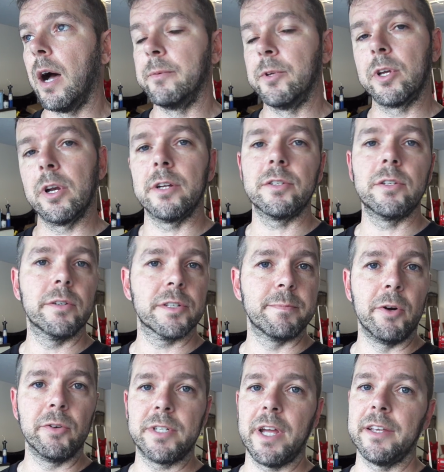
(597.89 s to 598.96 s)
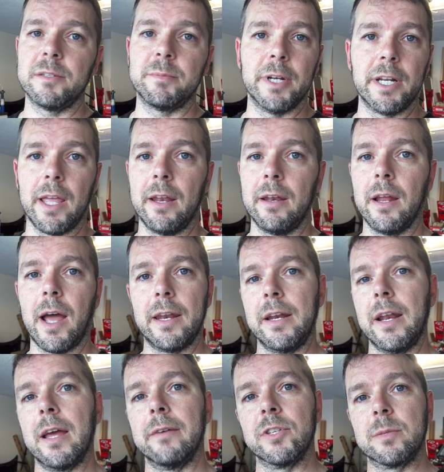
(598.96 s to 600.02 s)
You can also do a smoke test, but again, I
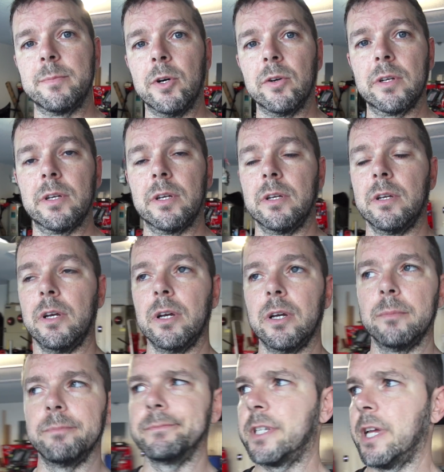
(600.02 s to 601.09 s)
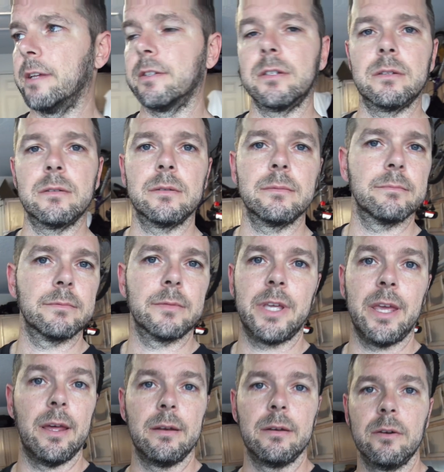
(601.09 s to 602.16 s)
didn't have a smoke test
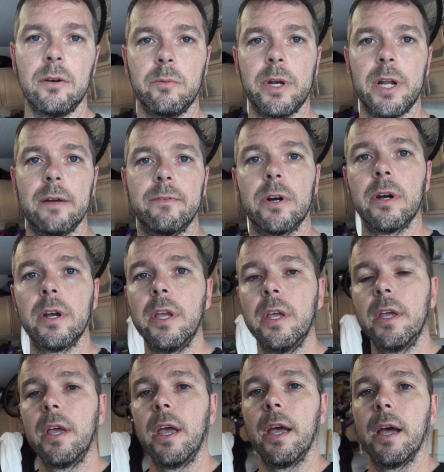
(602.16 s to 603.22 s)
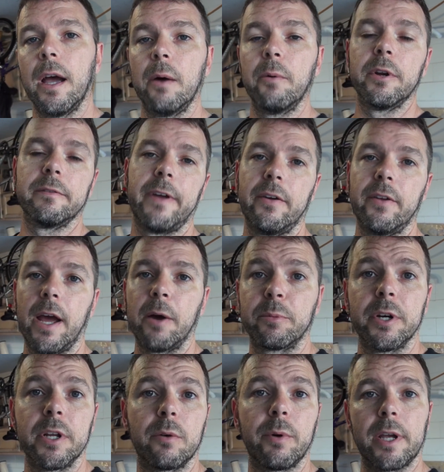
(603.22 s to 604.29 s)
kit or whatever. I would have found
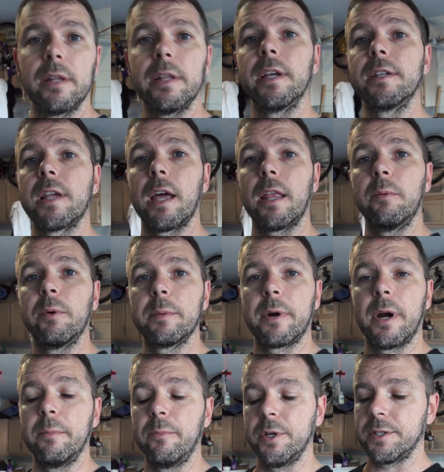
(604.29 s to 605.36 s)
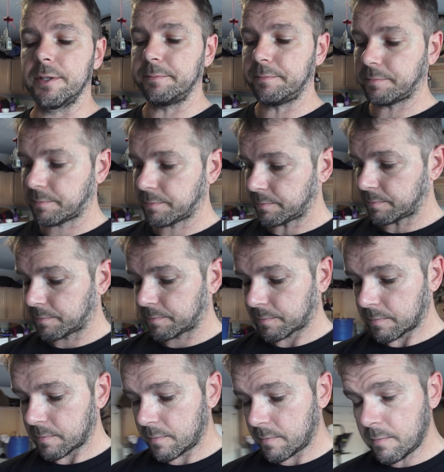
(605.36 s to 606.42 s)
pretty quickly exactly what the problem was.
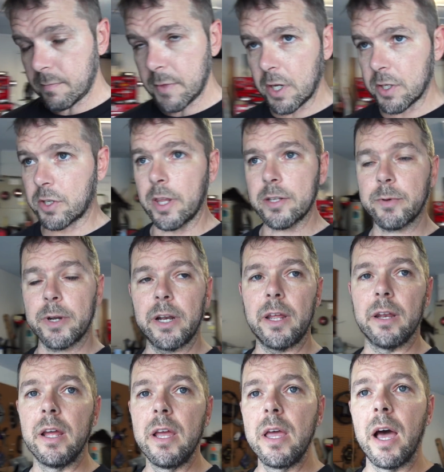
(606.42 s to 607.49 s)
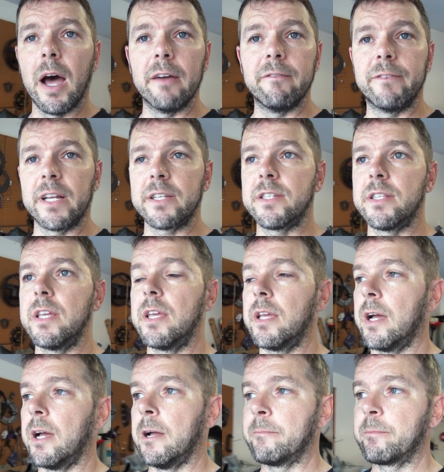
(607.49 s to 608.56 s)
So that's what I did. I fixed the
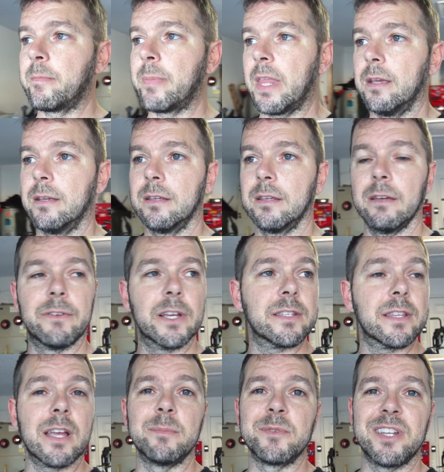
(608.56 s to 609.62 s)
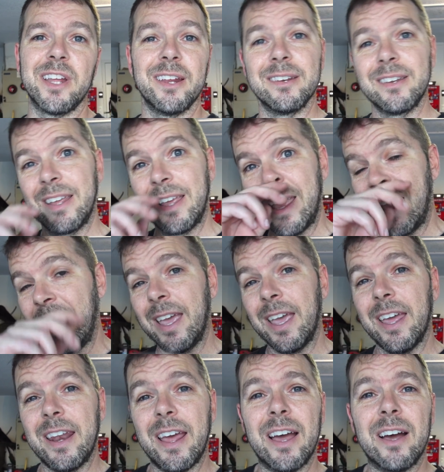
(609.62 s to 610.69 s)
Cumstain,
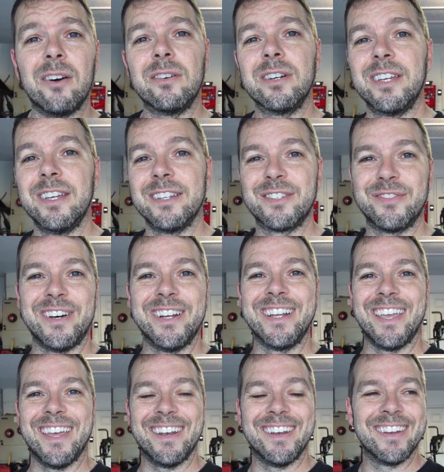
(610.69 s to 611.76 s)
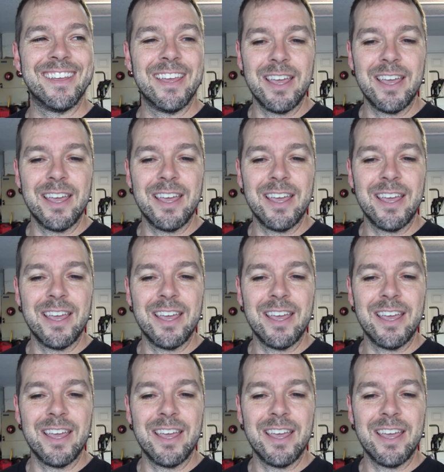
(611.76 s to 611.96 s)
and now it's fun again.